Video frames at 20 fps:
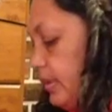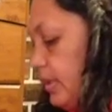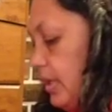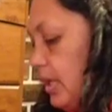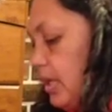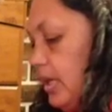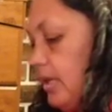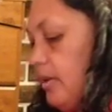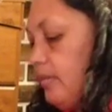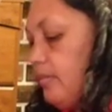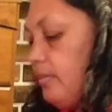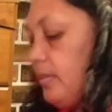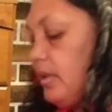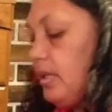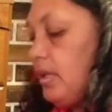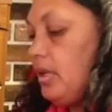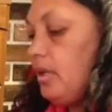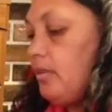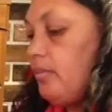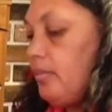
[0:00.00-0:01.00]
Okay,
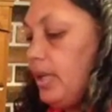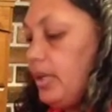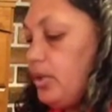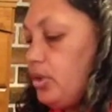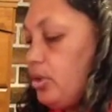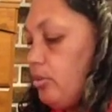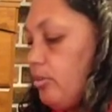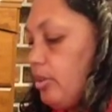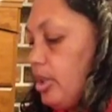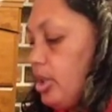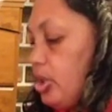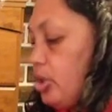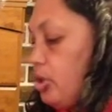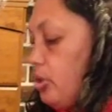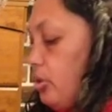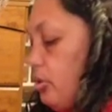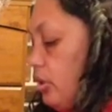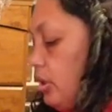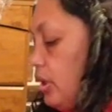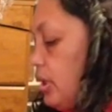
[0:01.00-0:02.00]
make sure my
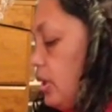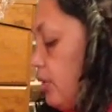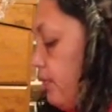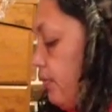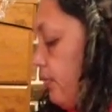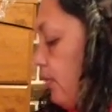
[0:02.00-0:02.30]
shirt is